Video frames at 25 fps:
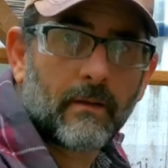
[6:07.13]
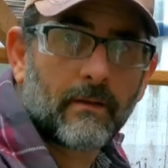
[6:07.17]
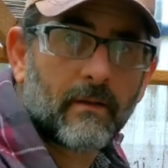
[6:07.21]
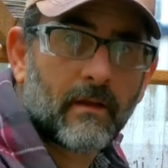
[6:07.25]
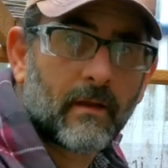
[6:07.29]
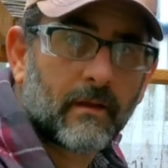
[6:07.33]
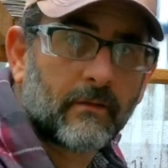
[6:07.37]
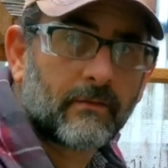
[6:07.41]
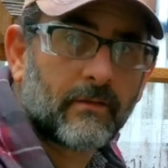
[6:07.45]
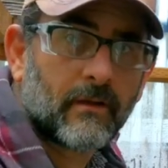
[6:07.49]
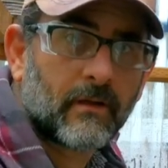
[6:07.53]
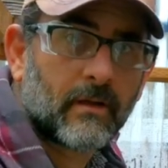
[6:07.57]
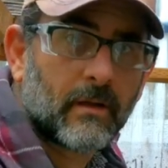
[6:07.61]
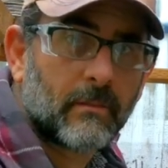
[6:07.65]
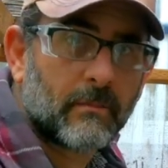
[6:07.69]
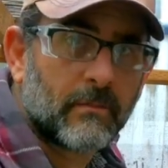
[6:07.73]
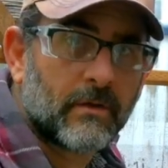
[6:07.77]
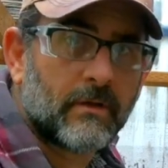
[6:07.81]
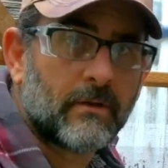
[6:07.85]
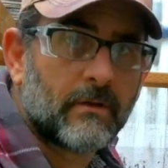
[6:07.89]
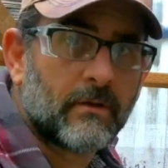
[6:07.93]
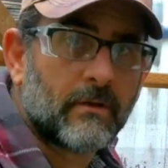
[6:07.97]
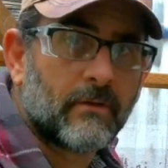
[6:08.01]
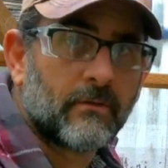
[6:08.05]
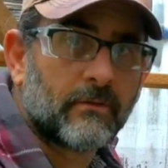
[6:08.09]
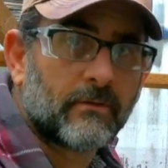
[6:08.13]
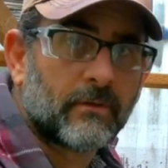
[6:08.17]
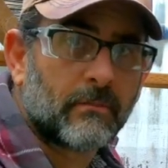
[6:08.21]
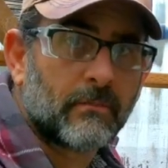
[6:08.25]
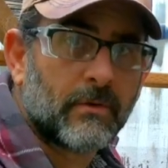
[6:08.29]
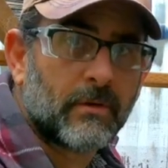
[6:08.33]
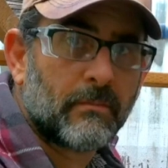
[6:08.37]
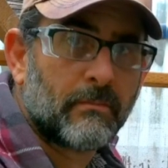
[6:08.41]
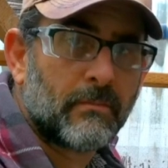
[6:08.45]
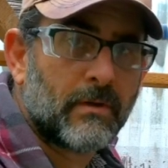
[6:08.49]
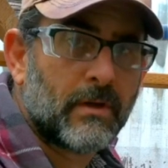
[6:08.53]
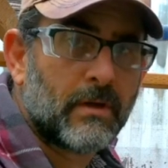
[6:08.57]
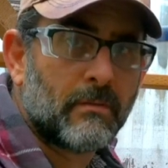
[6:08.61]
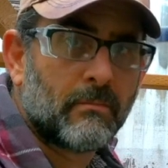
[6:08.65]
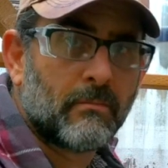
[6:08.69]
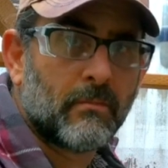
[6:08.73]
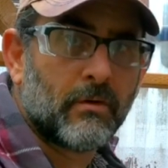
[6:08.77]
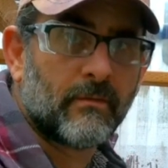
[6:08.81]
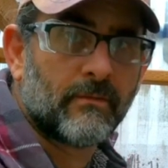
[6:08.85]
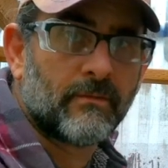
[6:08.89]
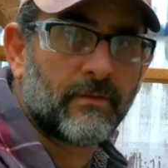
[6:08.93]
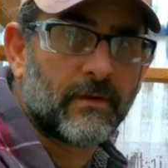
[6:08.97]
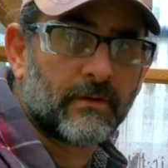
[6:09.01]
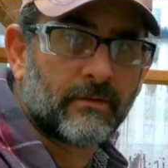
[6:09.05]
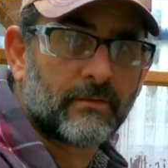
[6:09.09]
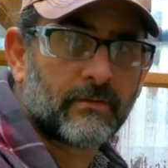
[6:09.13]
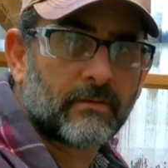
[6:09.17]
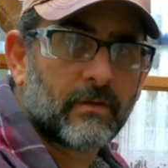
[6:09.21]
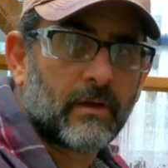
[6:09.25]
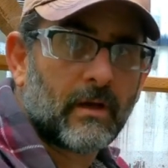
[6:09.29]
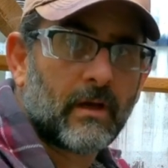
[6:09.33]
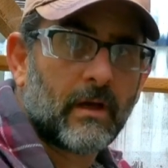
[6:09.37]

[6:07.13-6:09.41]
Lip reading: the next thing I'm going to do is I'm going to be moving this